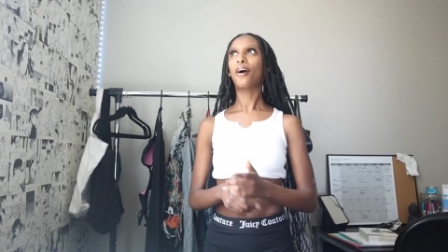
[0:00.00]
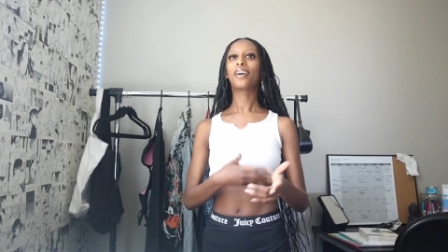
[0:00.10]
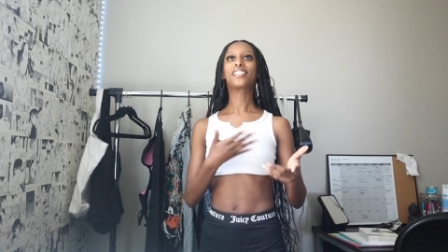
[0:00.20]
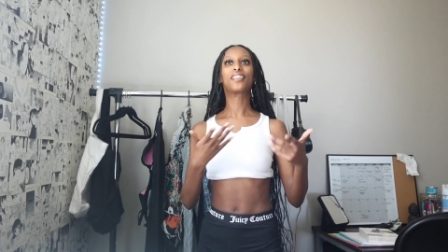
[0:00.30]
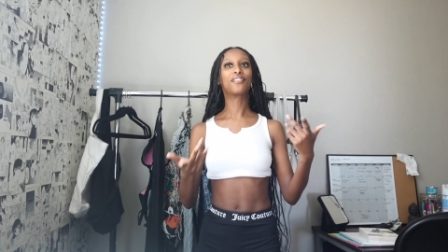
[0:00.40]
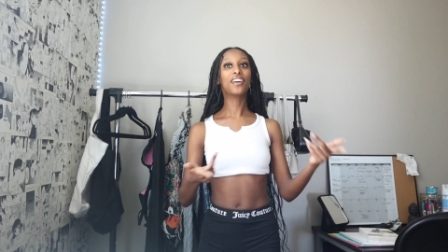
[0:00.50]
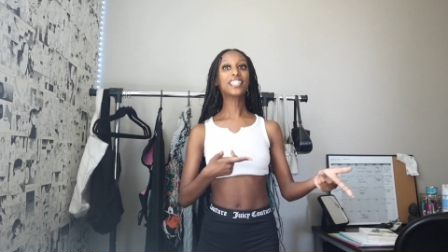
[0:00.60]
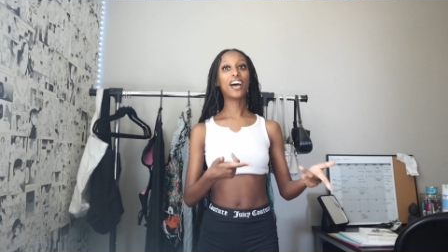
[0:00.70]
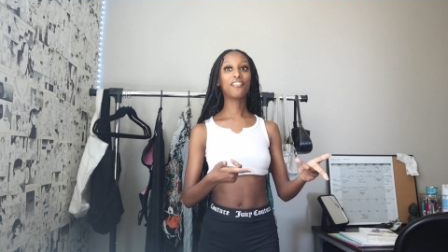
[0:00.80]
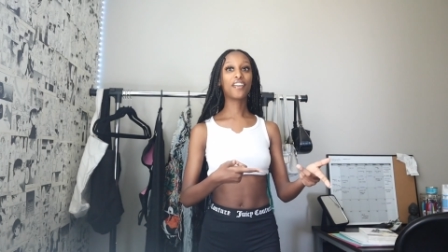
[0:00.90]
Okay, so the
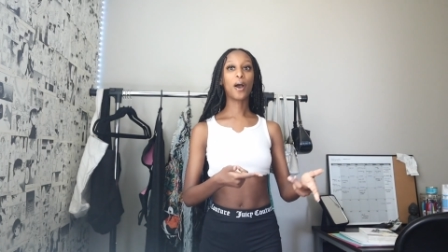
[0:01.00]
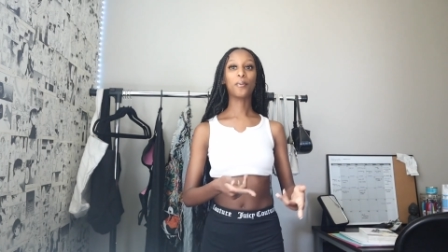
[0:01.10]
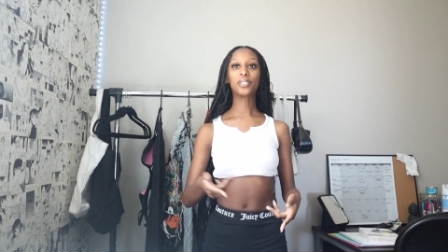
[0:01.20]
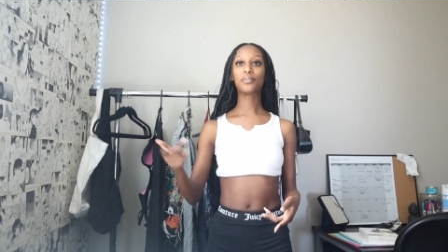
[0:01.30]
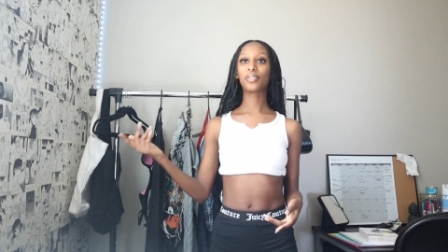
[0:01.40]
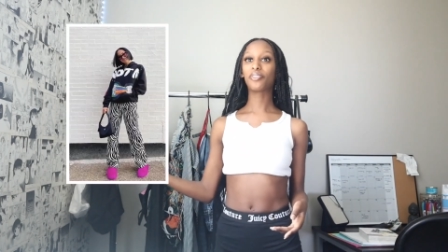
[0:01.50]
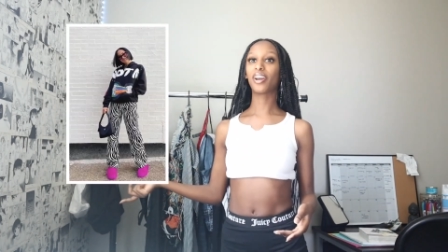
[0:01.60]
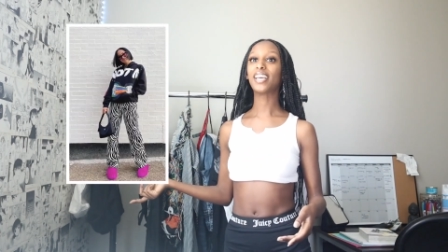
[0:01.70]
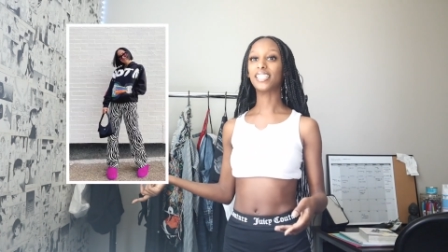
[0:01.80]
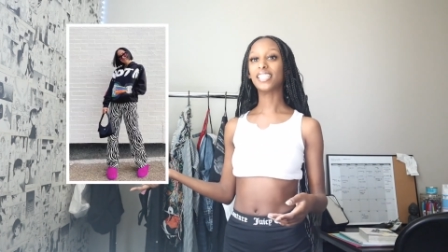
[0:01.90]
first outfit I want to
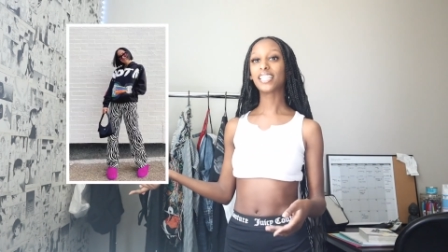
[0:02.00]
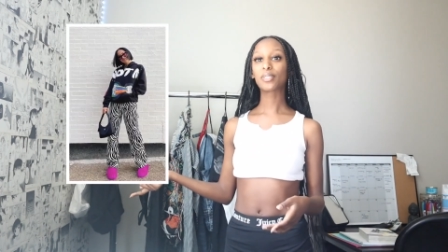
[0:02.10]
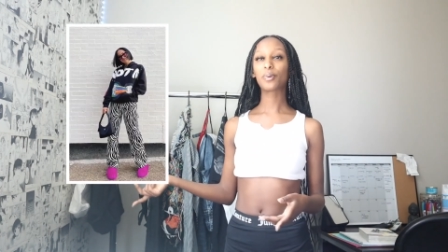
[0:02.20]
recreate is this